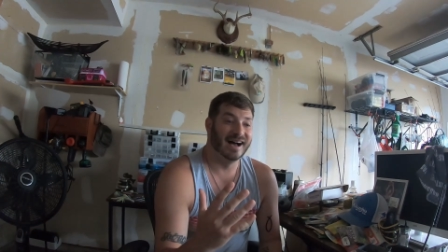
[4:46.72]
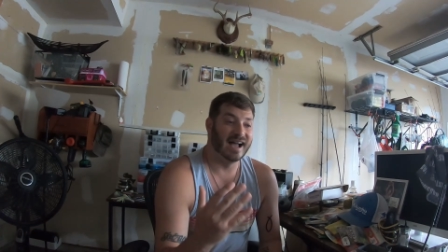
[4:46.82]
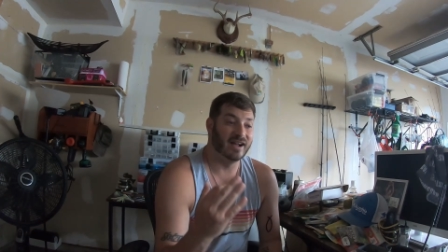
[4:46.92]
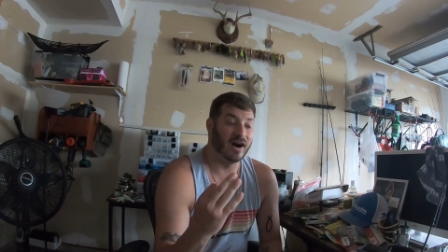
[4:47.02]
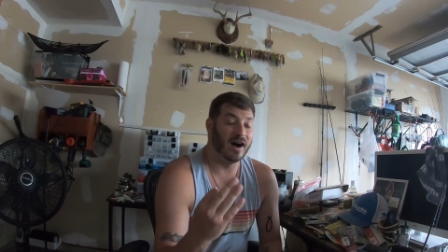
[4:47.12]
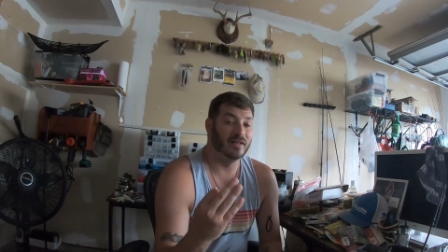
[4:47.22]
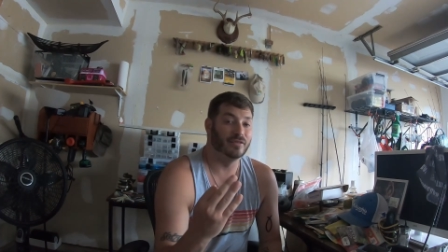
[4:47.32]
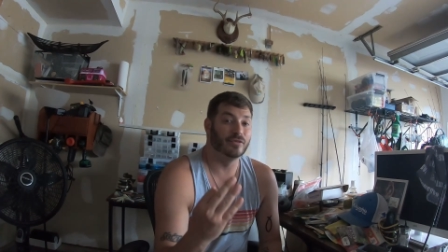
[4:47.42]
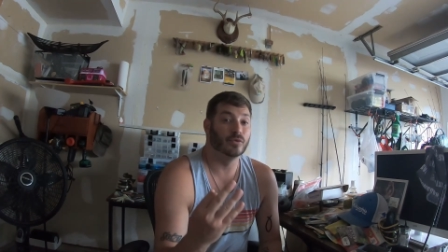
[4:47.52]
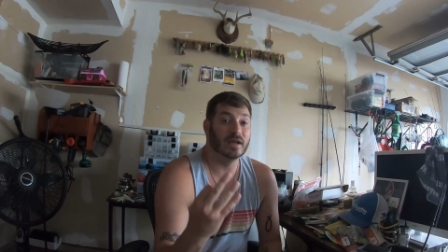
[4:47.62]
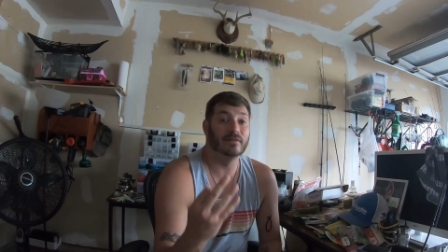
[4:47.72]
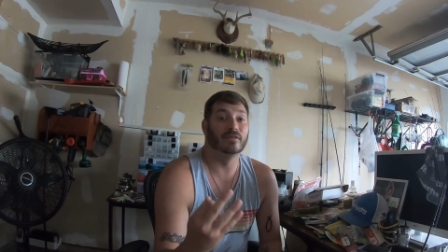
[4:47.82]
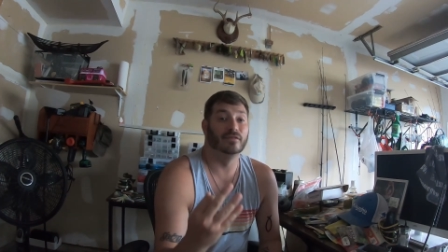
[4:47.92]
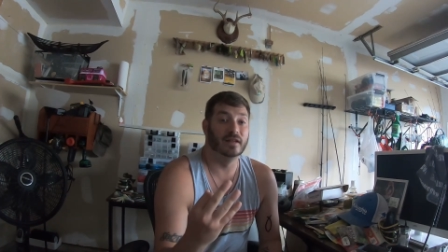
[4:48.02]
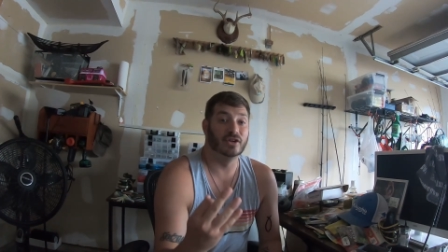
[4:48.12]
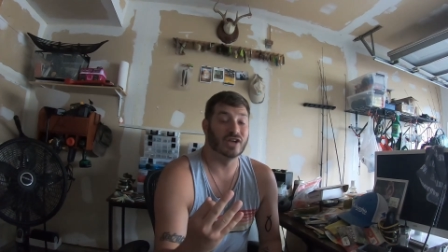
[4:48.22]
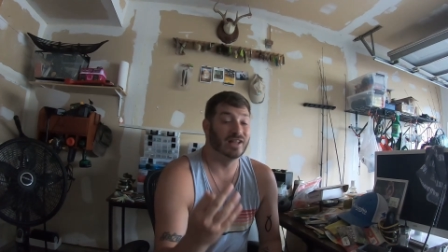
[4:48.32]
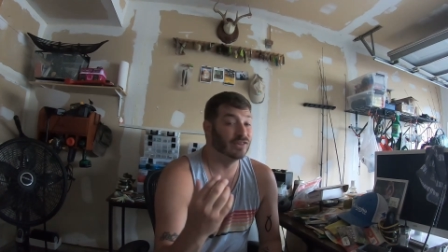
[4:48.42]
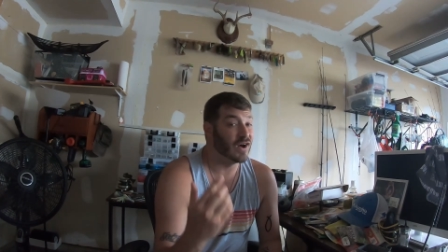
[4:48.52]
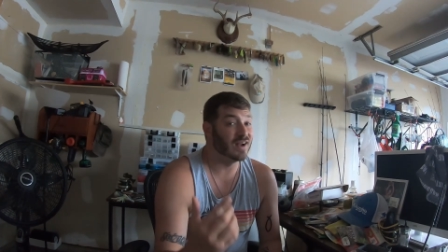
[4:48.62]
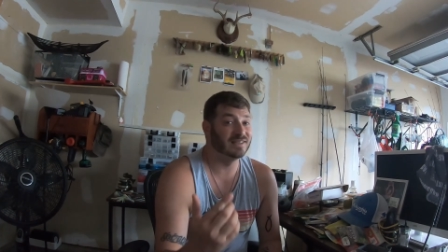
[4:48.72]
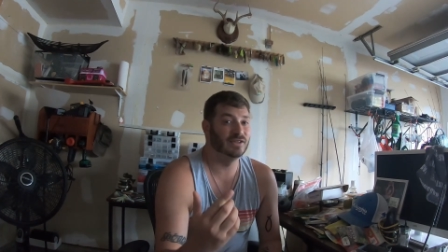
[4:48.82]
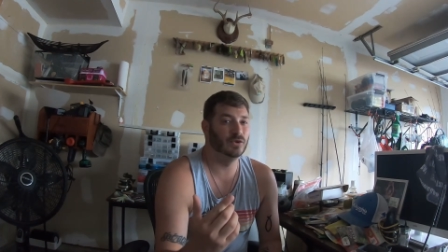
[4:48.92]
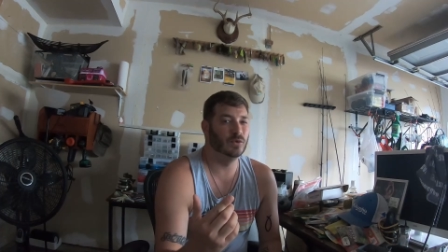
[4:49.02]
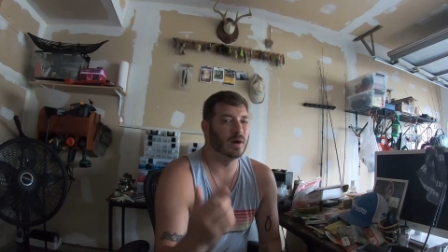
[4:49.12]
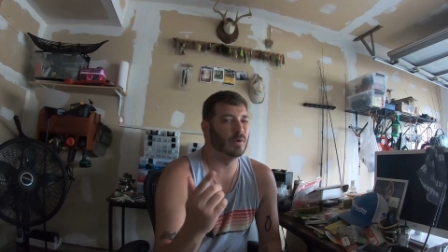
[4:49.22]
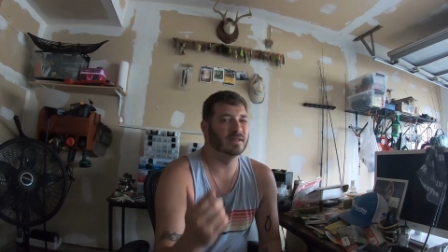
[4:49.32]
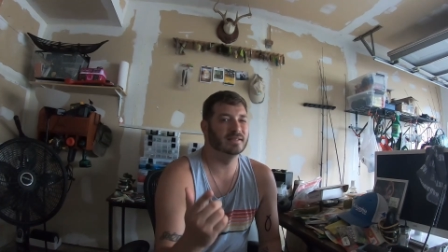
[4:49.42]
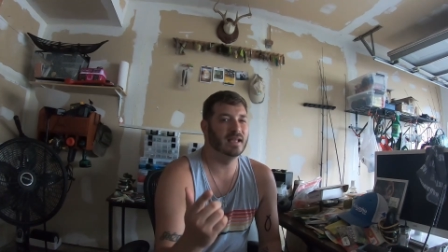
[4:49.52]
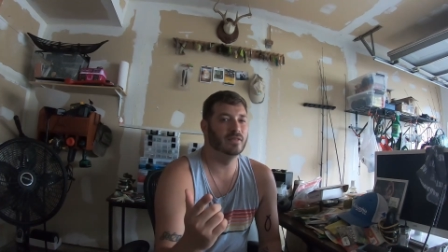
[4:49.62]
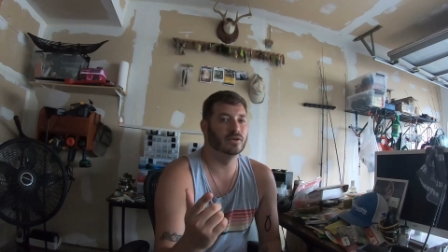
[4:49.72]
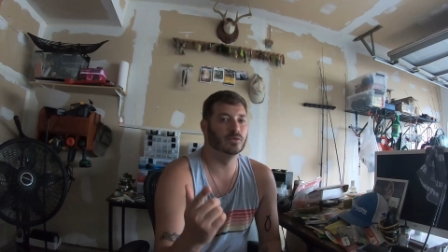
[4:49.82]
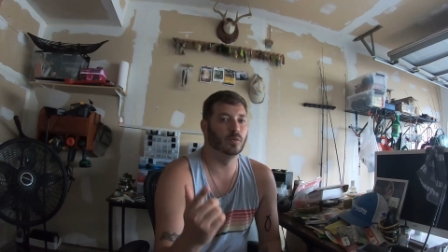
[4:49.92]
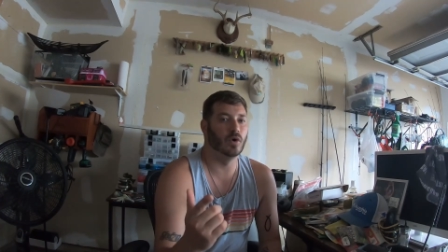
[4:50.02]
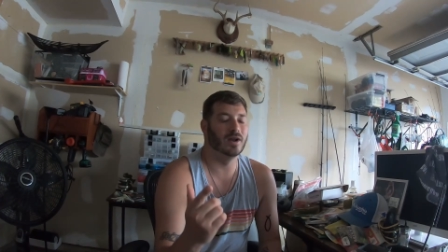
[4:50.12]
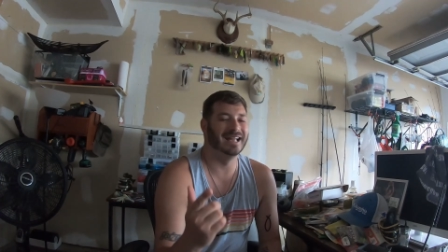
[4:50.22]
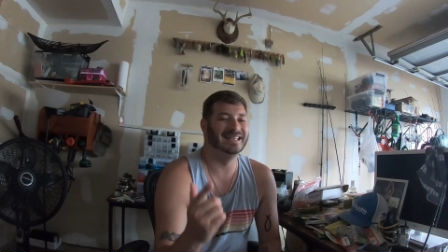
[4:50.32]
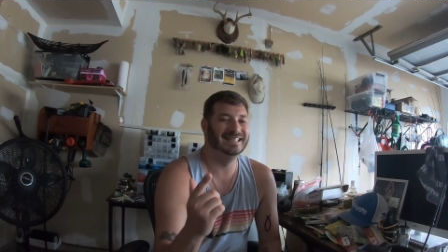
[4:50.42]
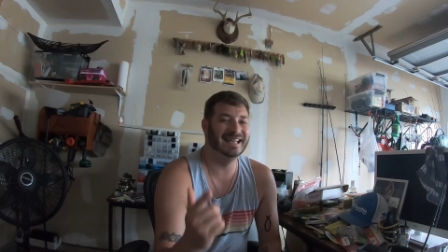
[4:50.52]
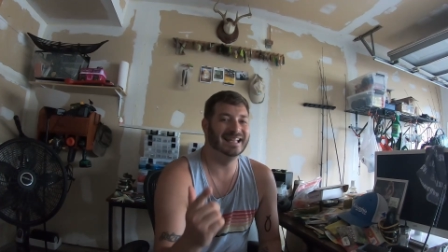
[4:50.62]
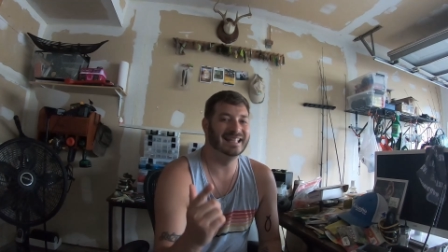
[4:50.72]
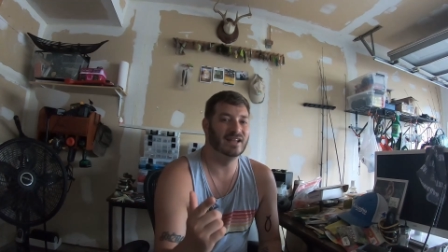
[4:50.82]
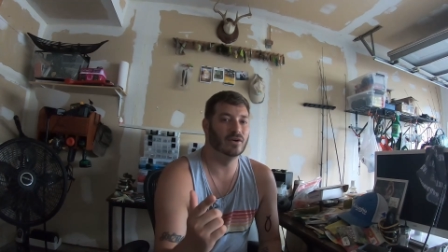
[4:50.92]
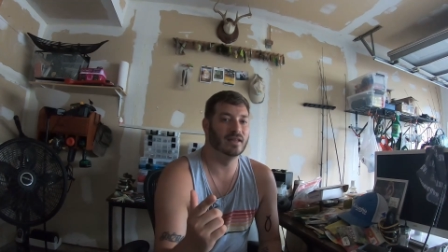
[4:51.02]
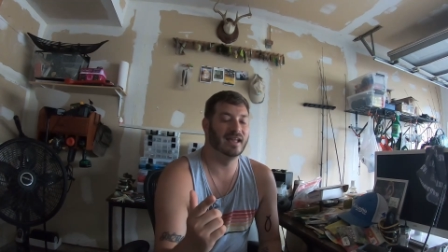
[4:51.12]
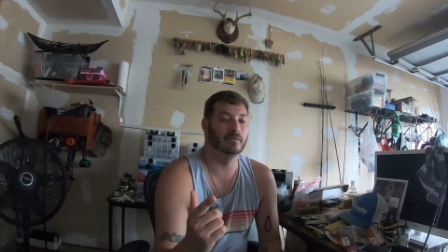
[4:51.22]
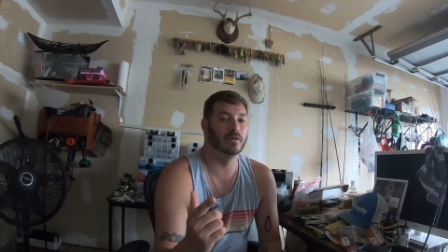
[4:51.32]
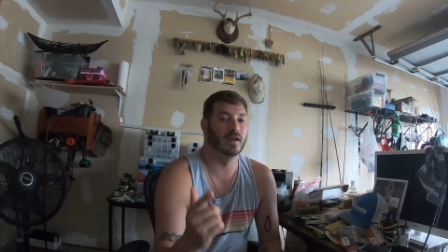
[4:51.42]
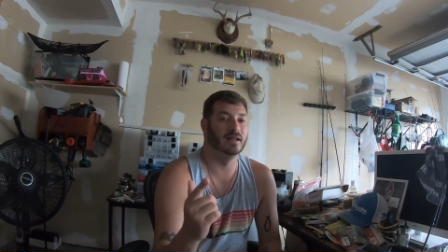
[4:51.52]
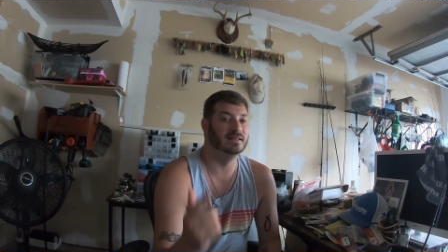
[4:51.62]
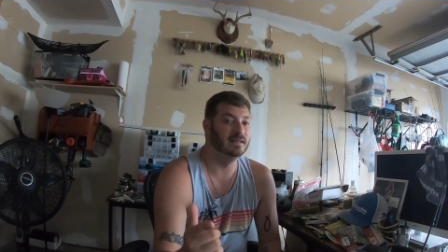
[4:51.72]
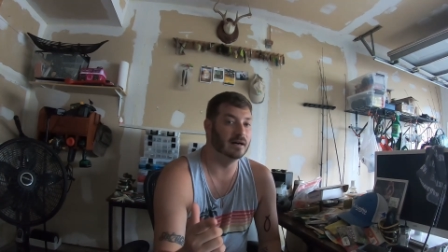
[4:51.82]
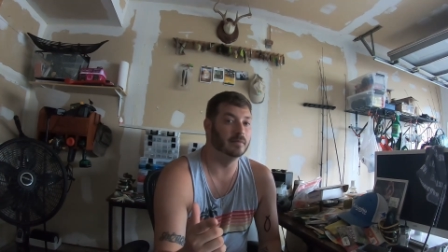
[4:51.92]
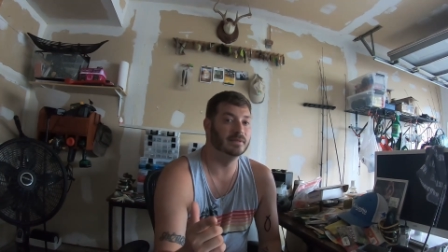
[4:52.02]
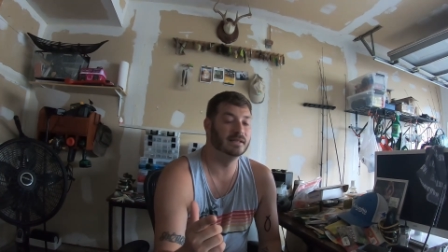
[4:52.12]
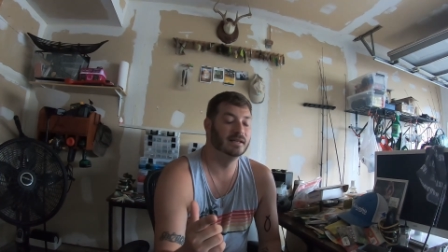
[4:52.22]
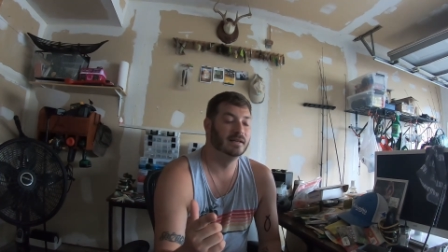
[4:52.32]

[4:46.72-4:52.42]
I caught 3 of the fish. I lost 2. I want to say there's one I didn't get on camera that I dumped.